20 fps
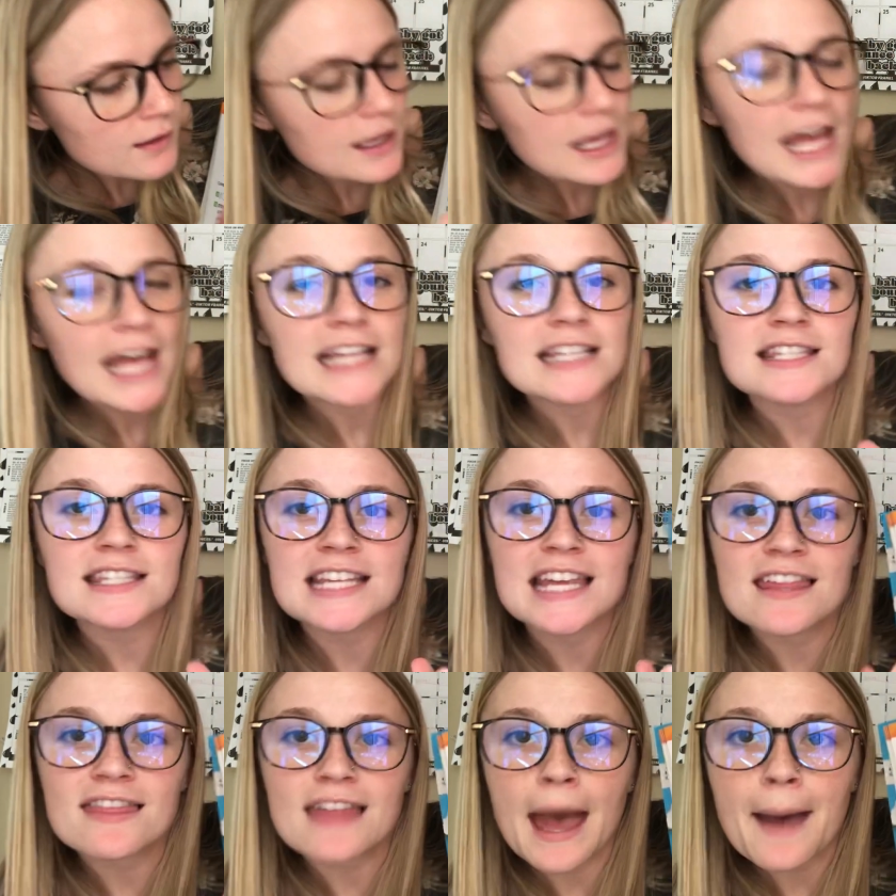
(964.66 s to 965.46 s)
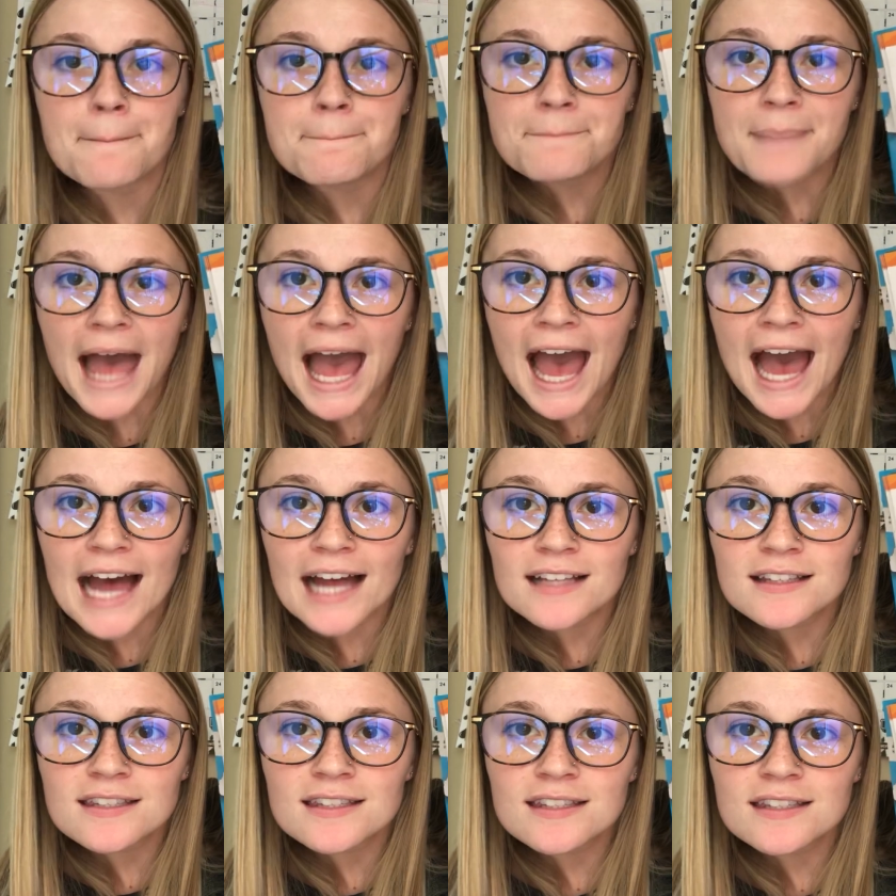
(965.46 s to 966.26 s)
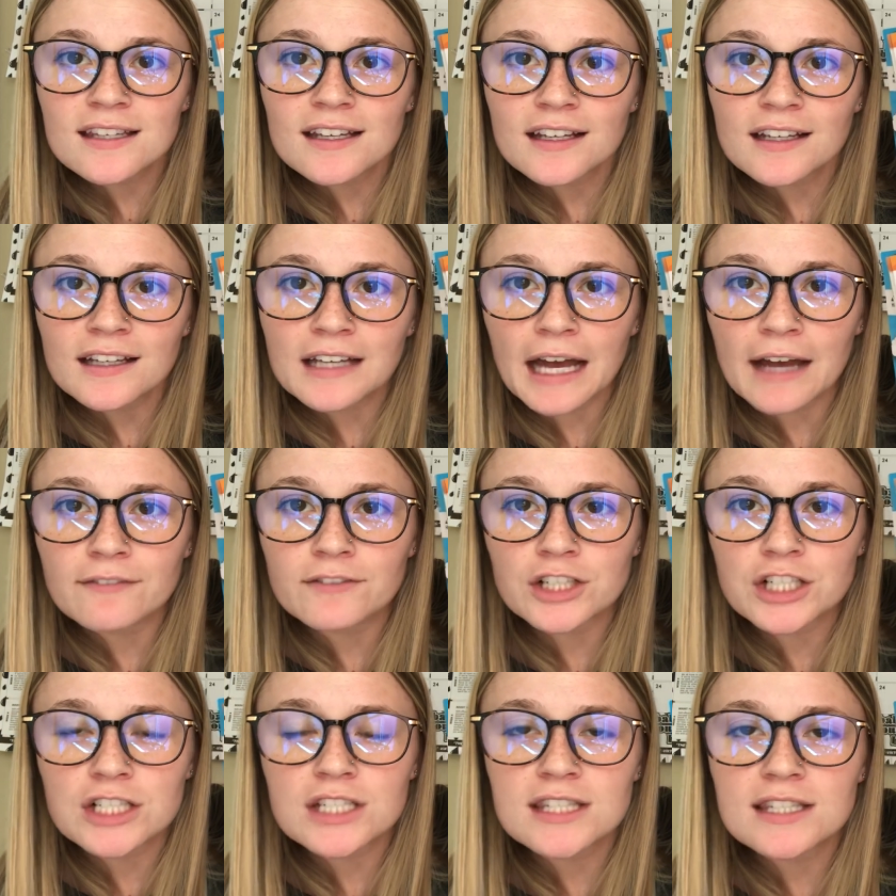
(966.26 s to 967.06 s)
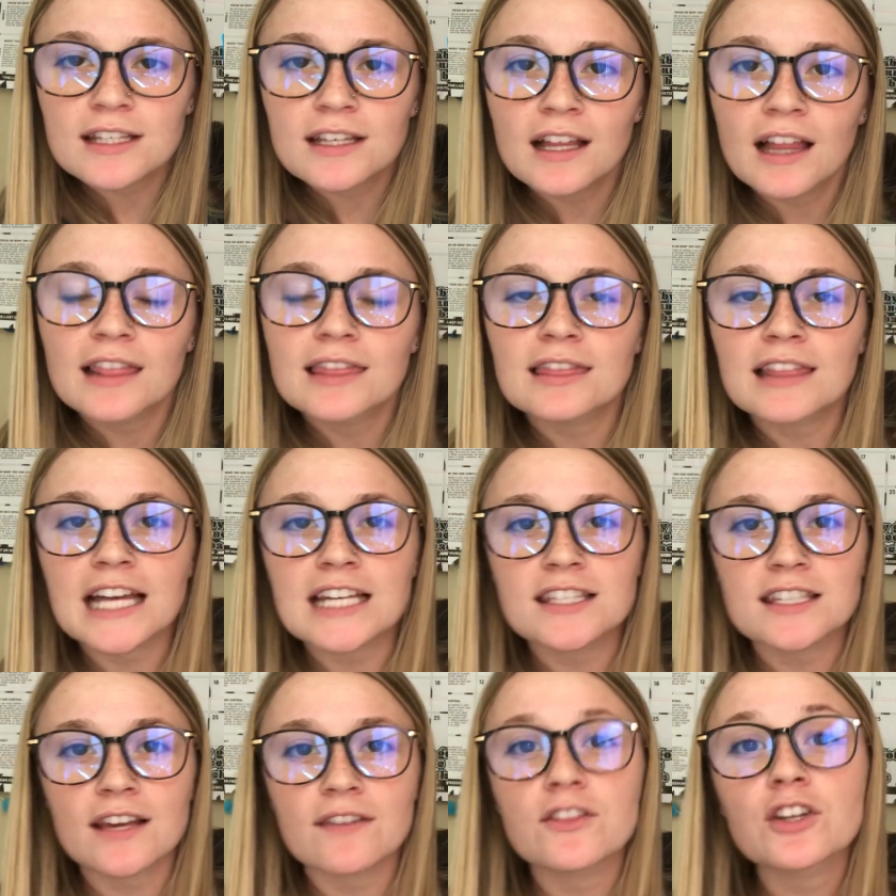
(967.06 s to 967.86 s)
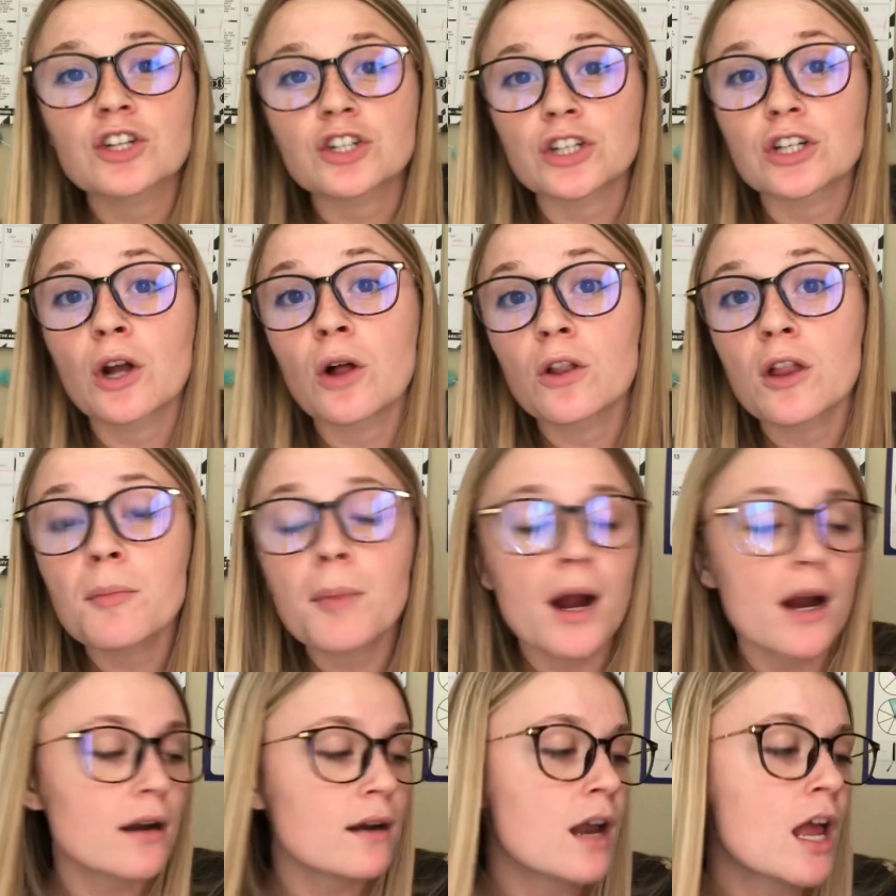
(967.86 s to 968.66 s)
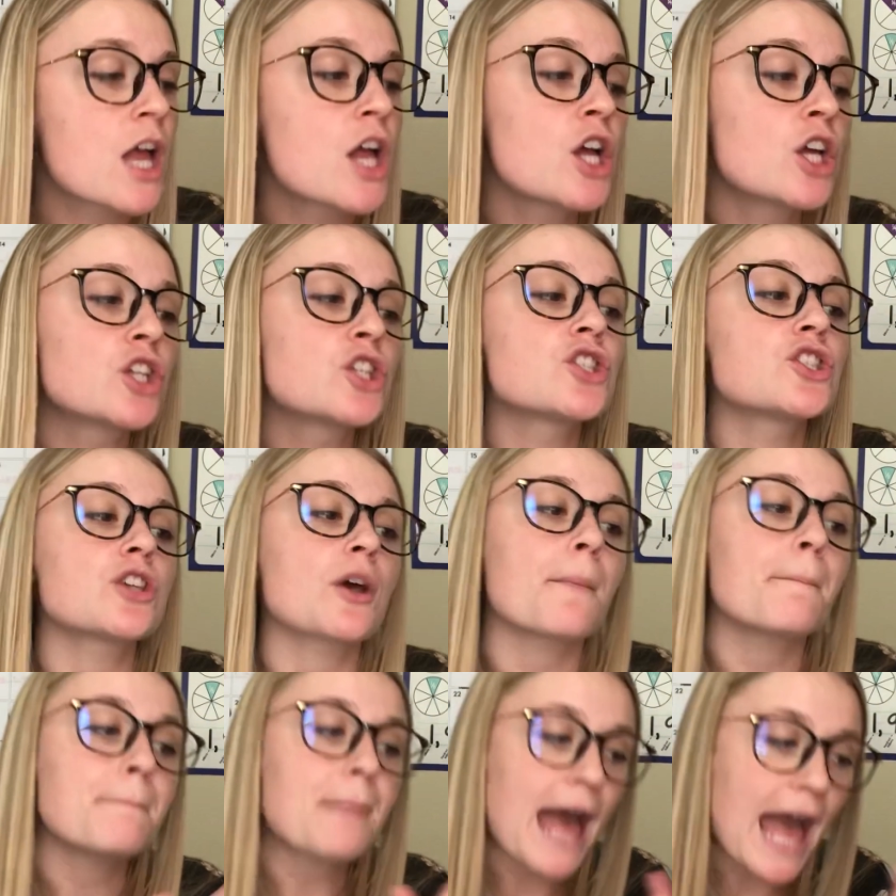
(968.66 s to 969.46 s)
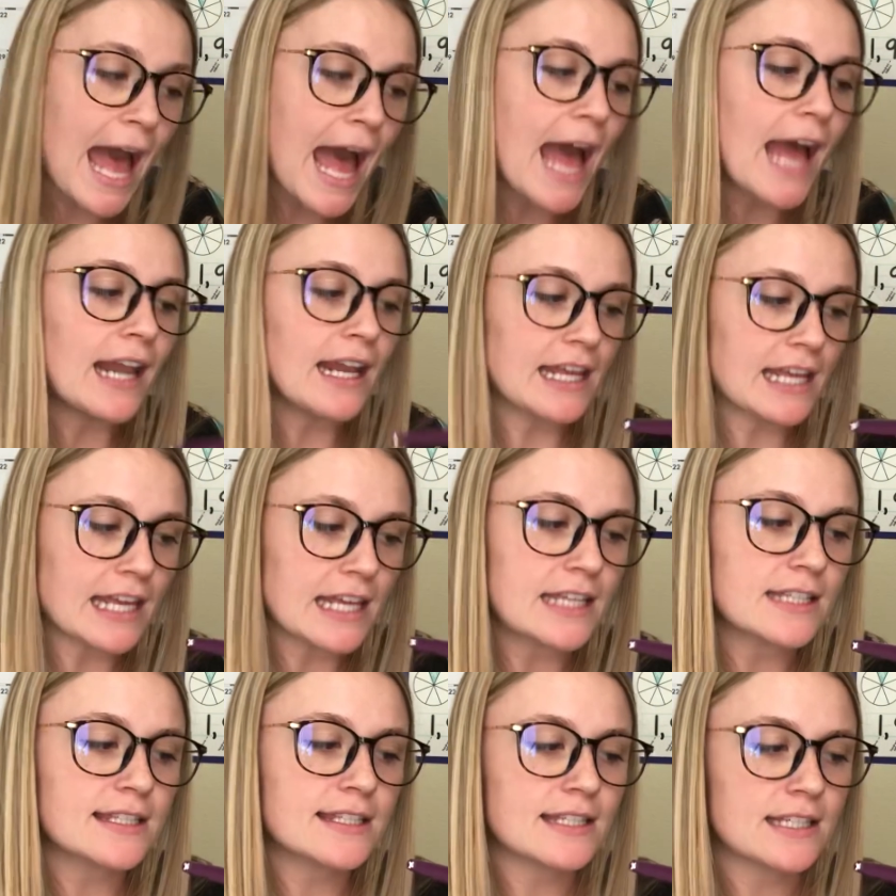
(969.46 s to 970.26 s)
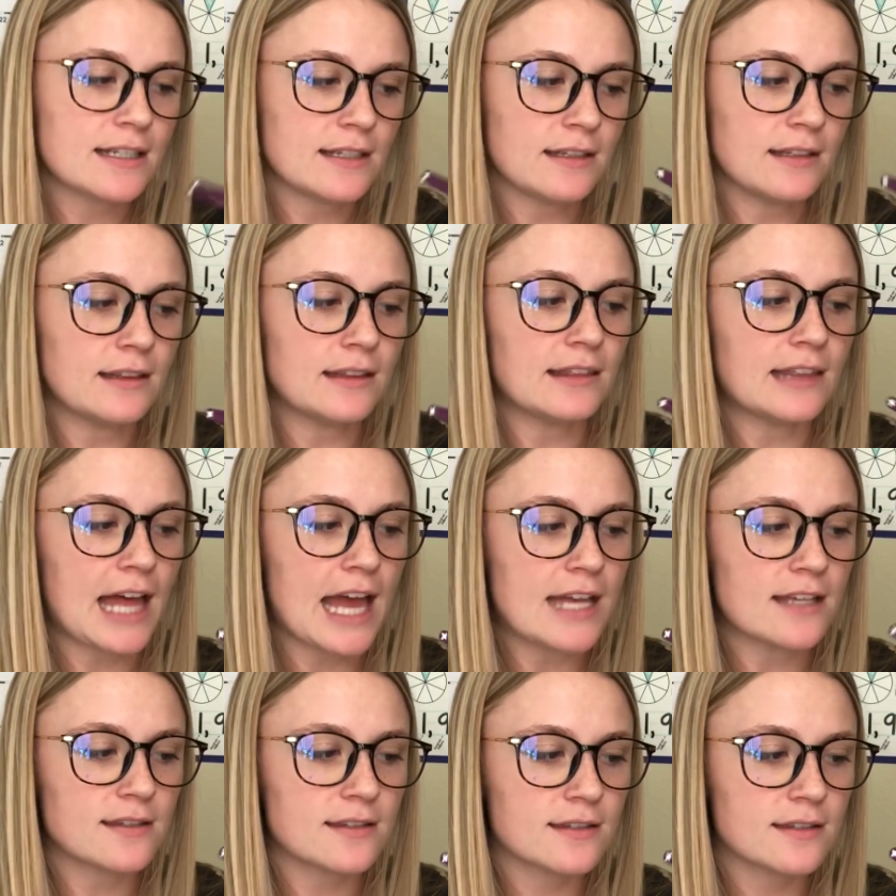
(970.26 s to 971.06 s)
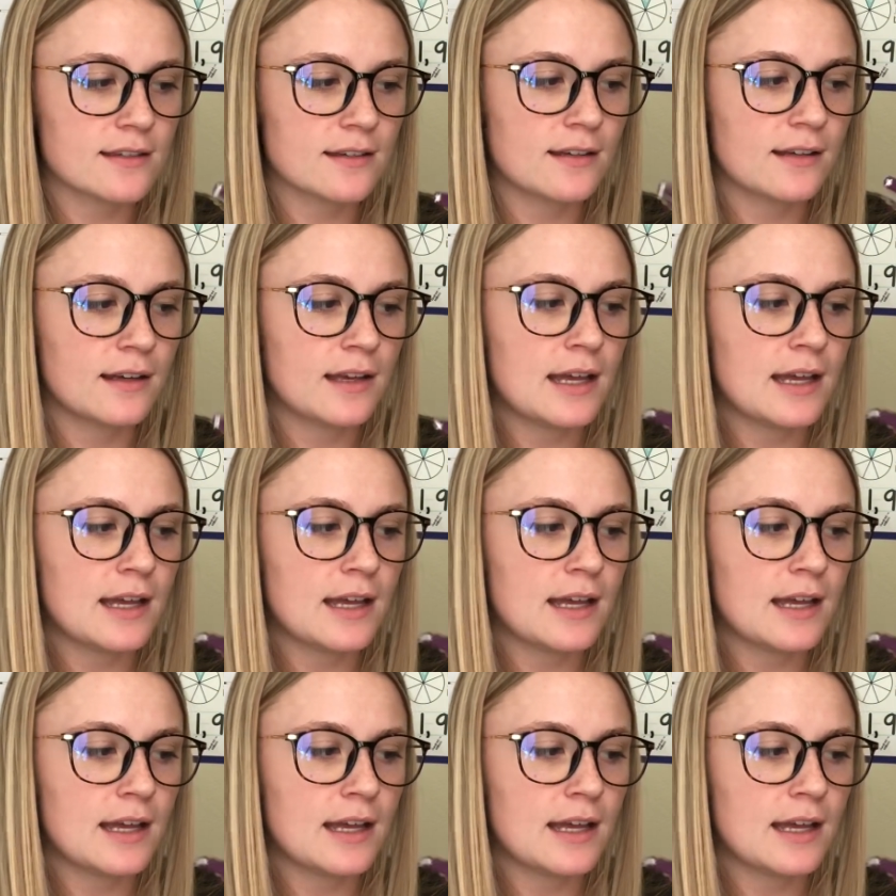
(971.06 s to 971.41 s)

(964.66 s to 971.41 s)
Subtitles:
and see that Pat's covers less of the granola bar, so Pat eats less